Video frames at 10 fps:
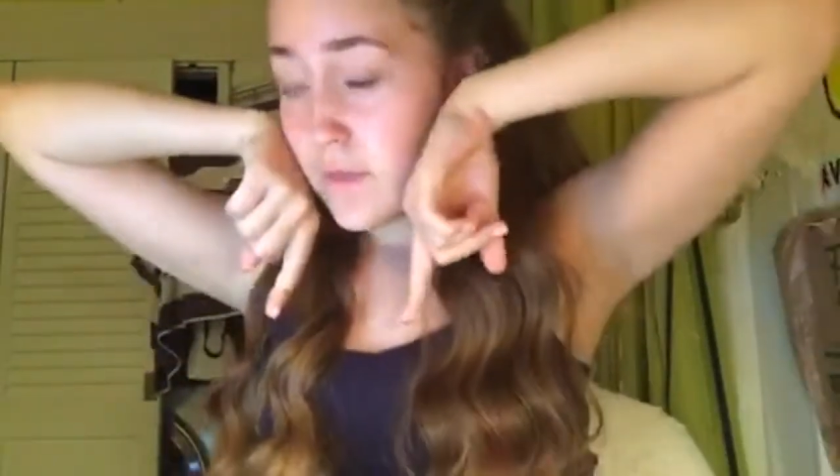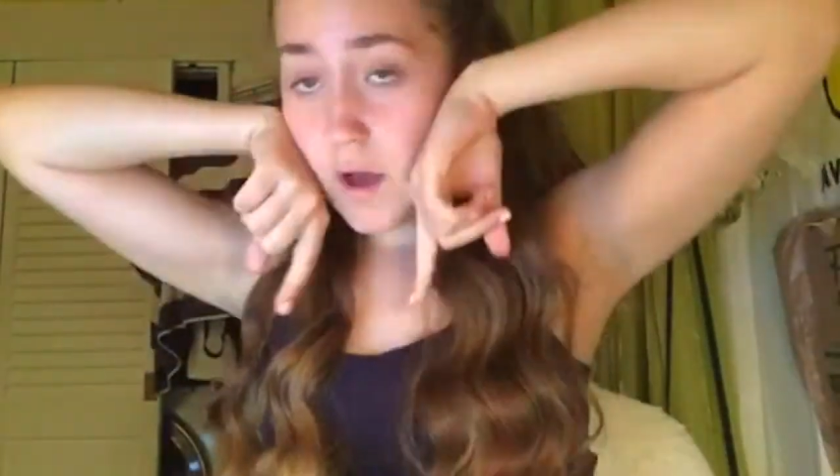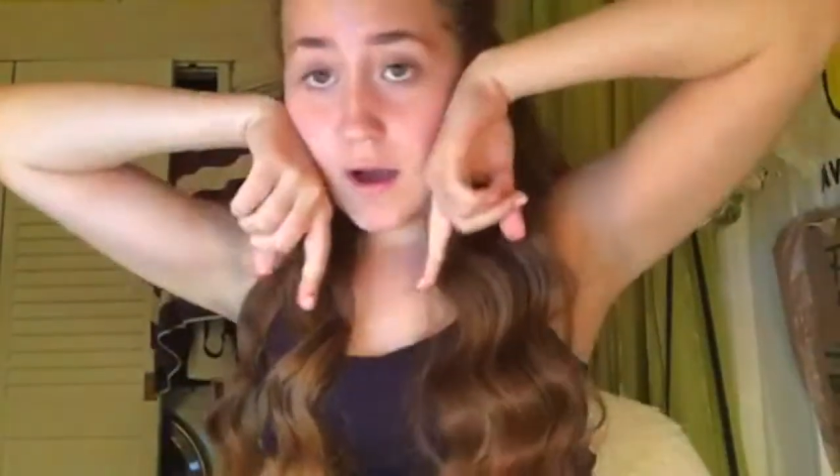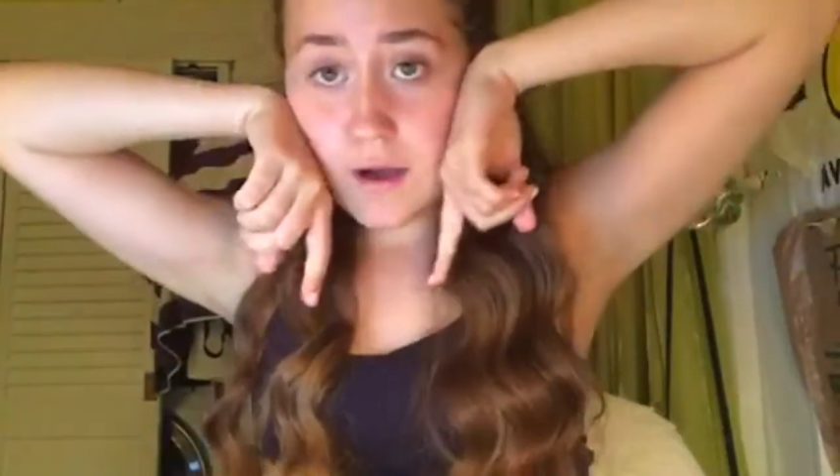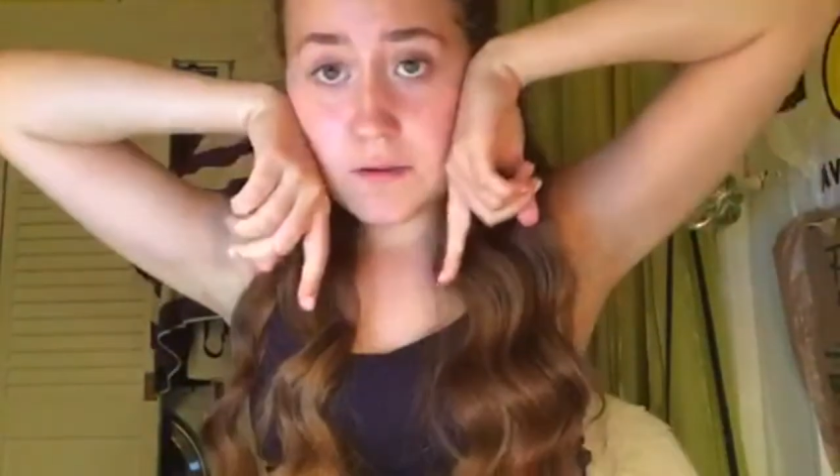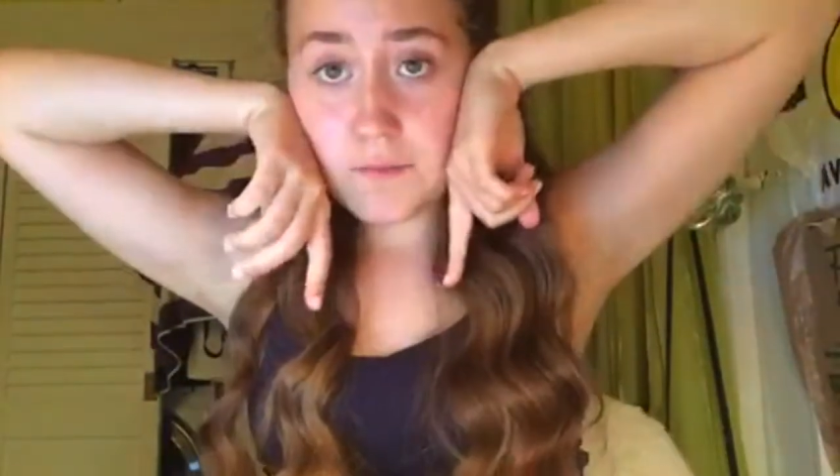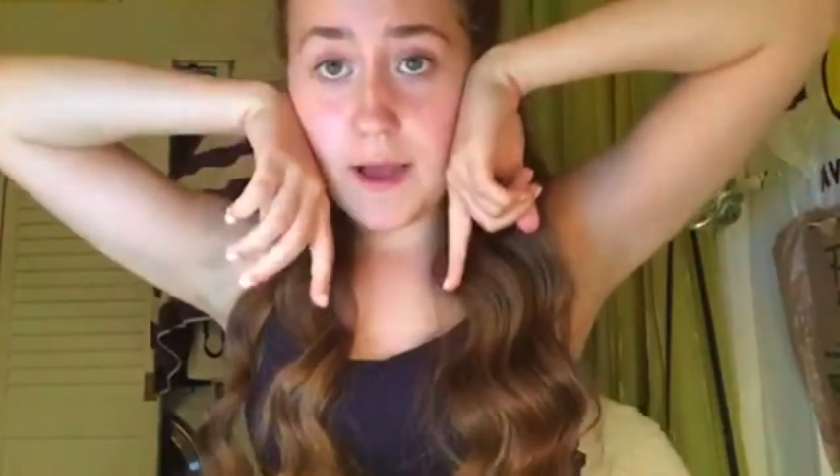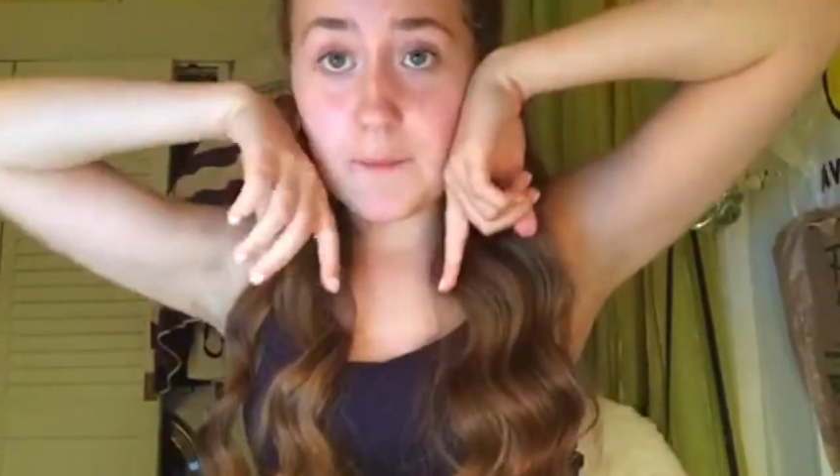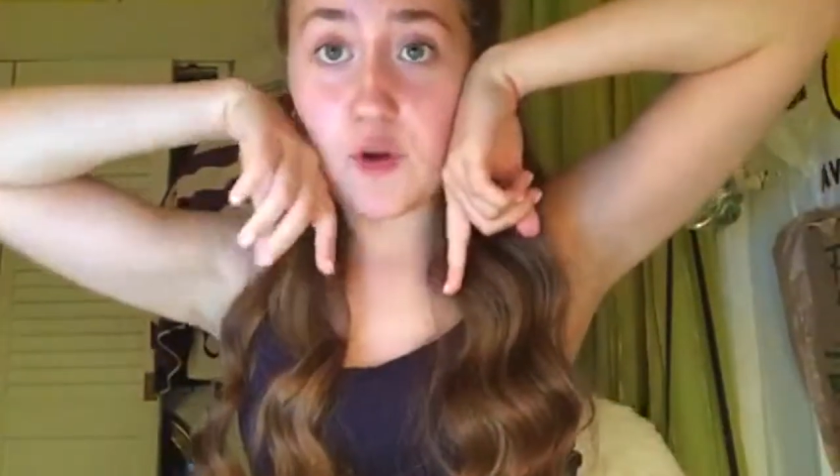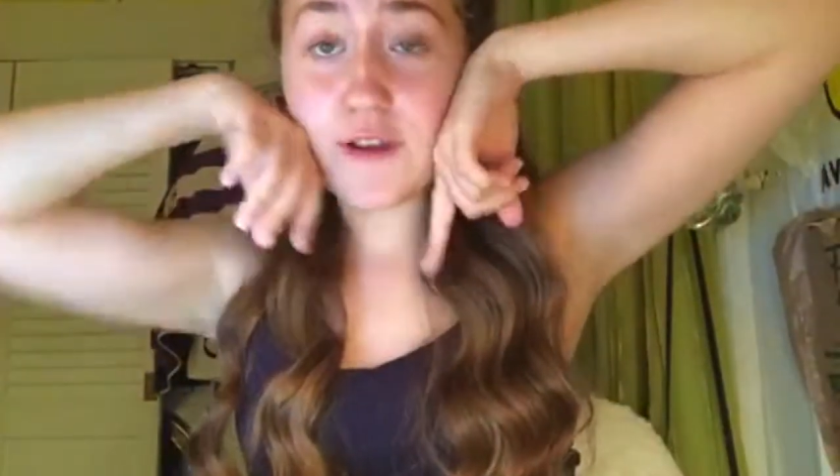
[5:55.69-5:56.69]

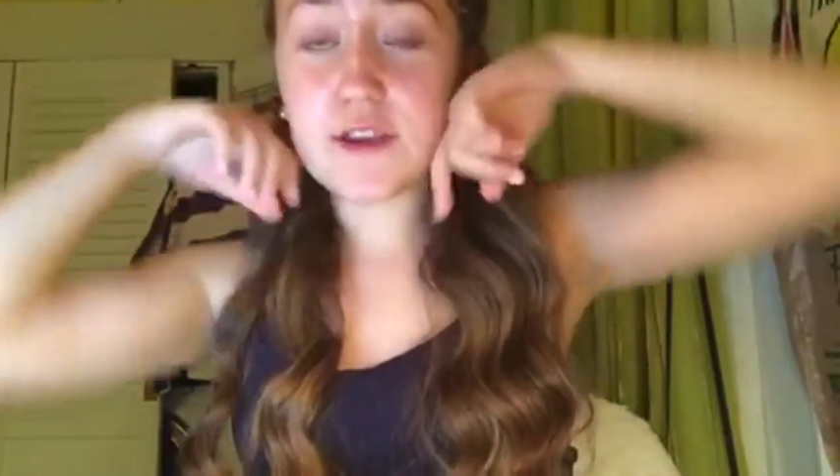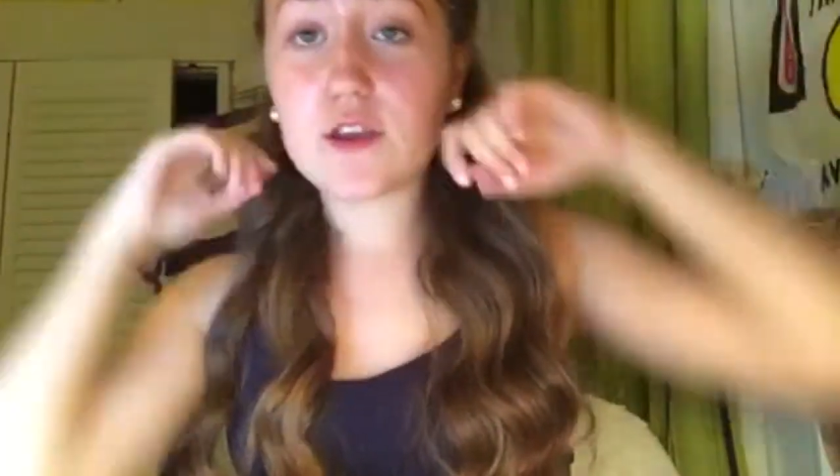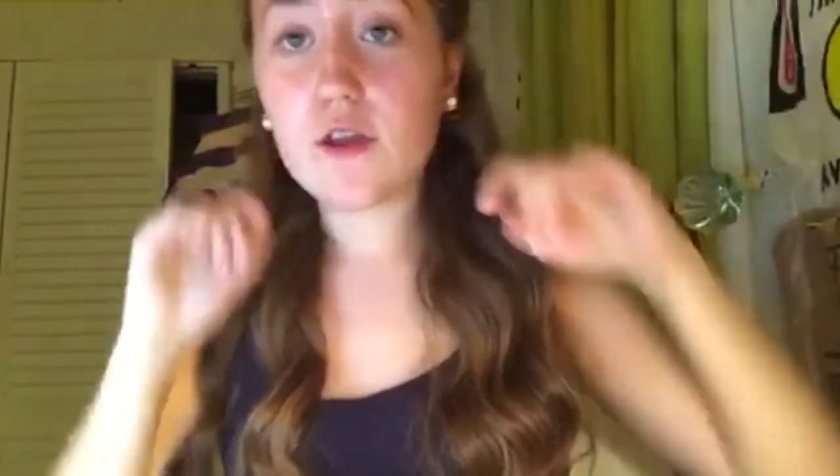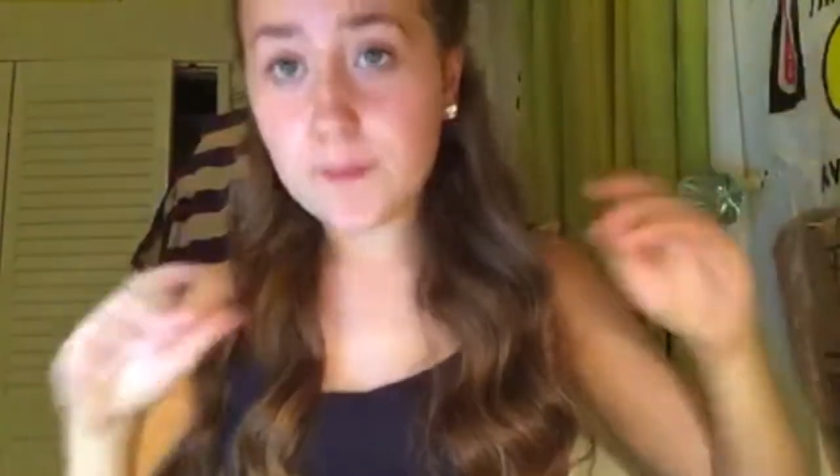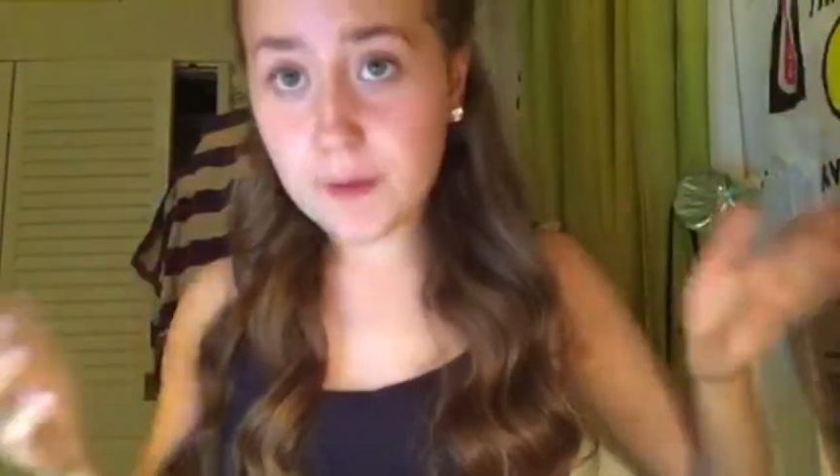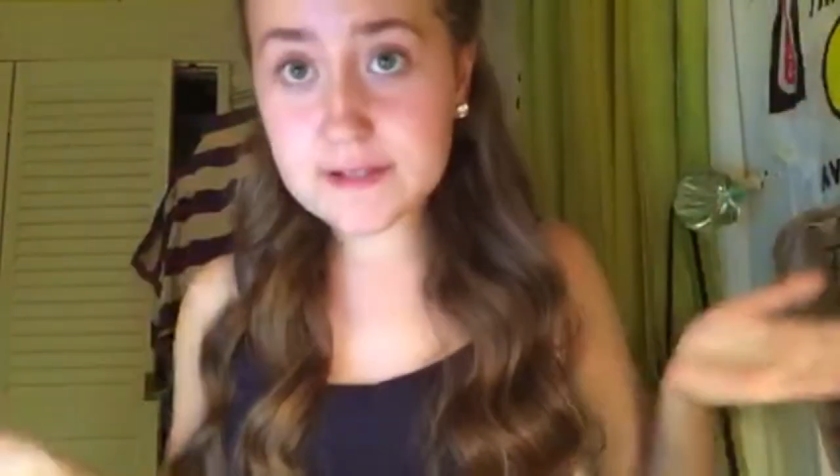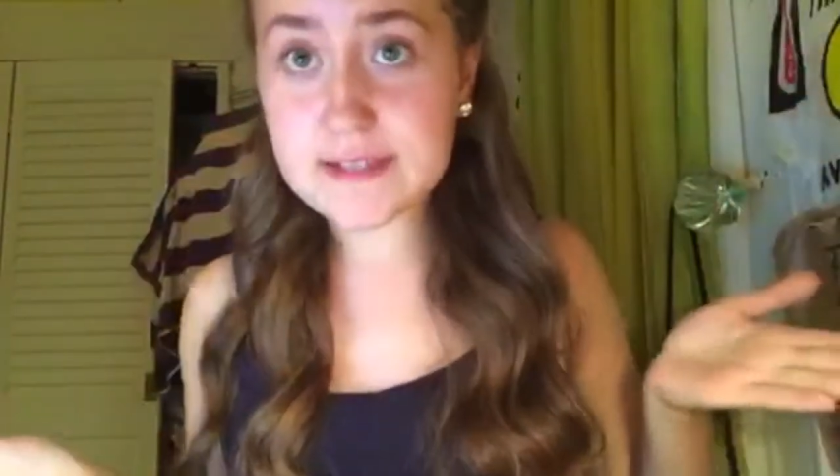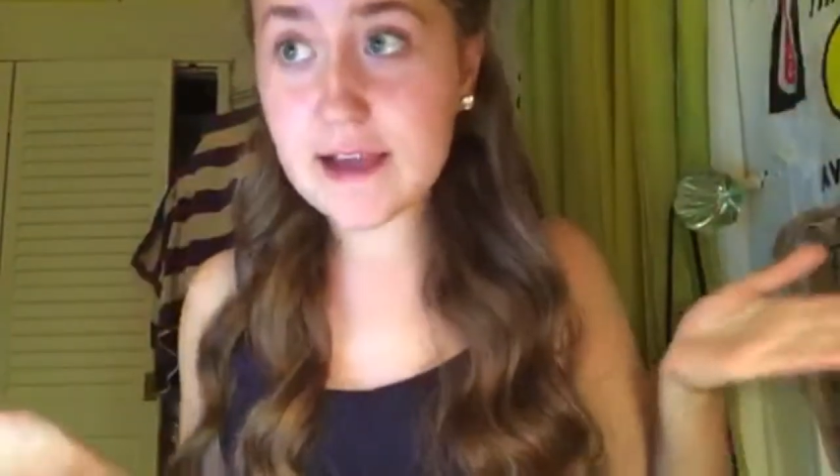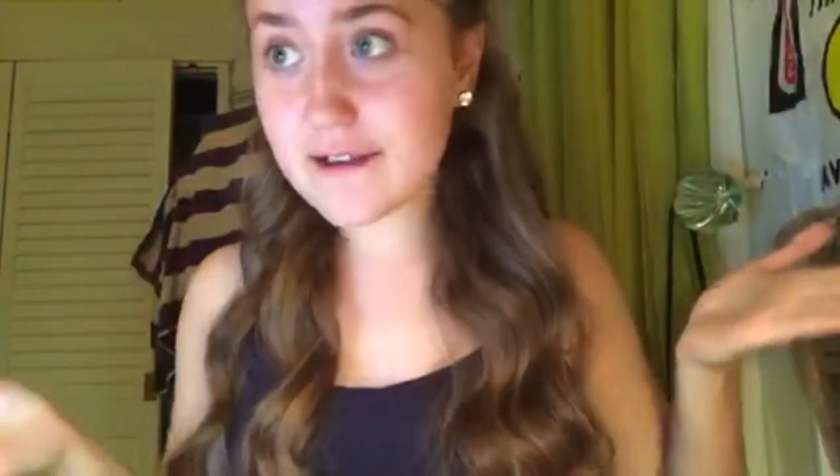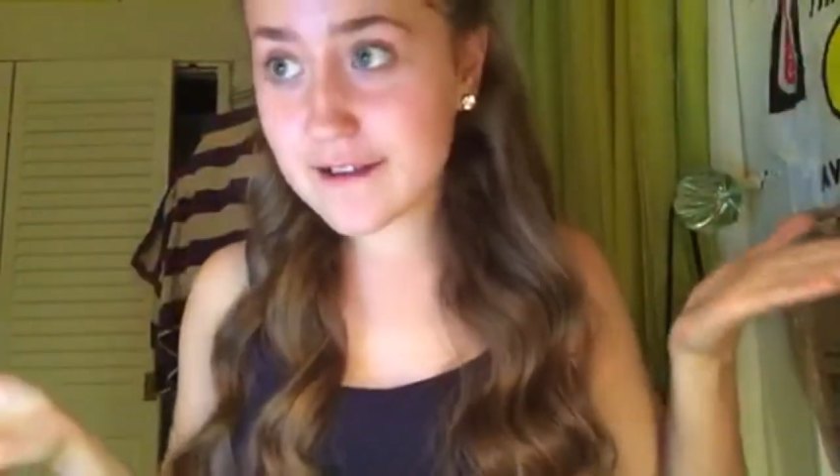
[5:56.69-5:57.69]
I'm going to Europe on
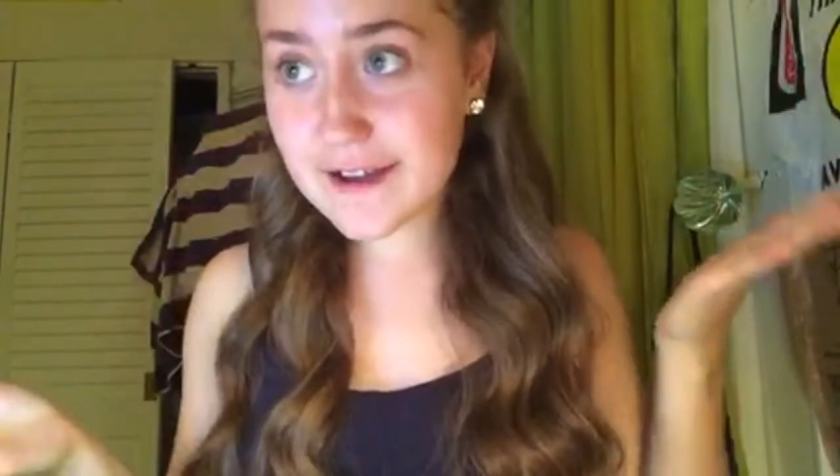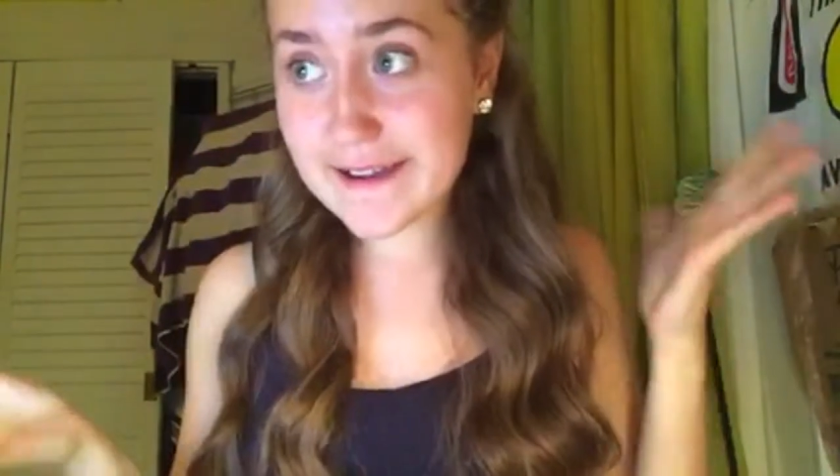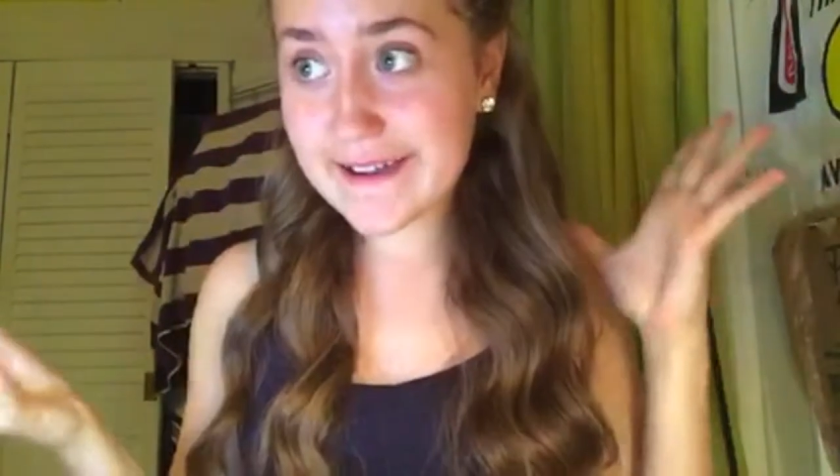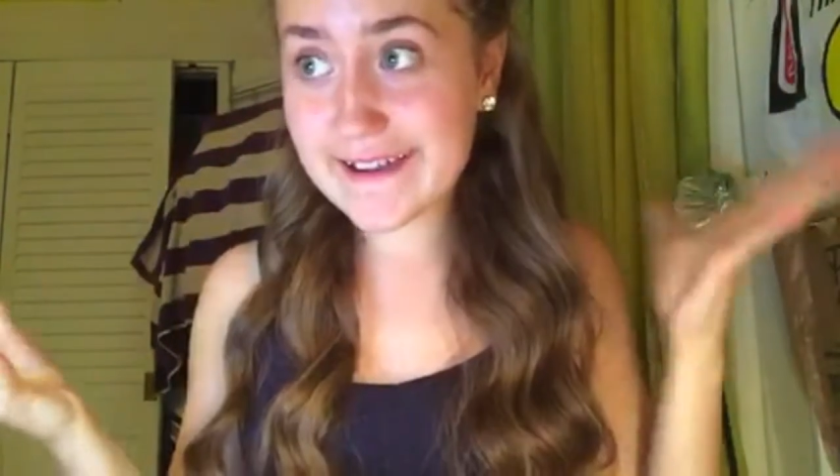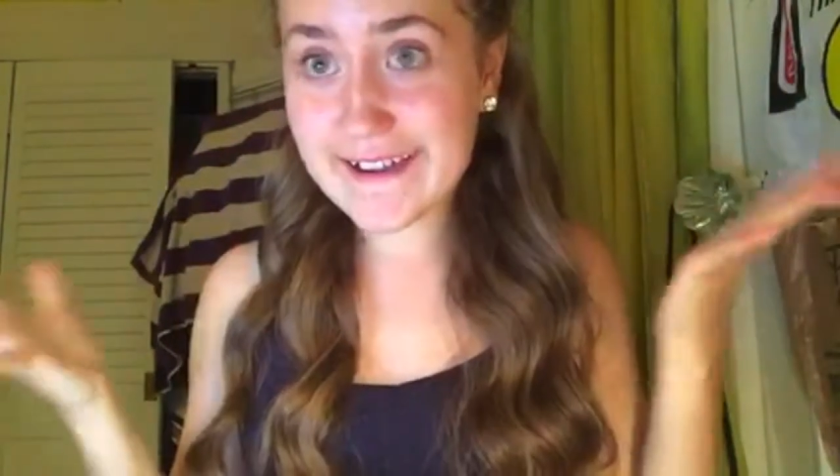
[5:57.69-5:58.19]
Saturday.